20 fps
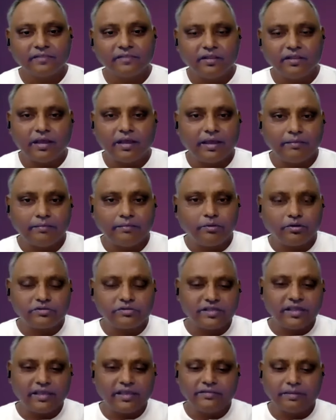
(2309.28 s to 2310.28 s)
Yeah, I'm
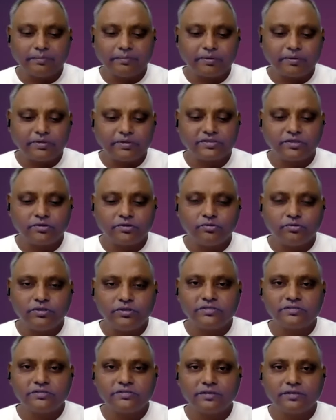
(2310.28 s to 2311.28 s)
not saying the person who
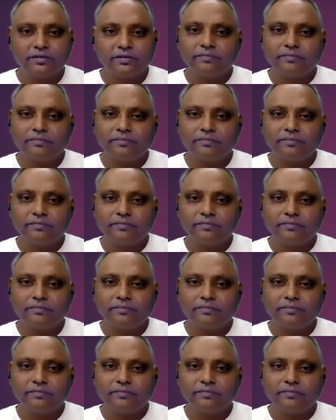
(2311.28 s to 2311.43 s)
is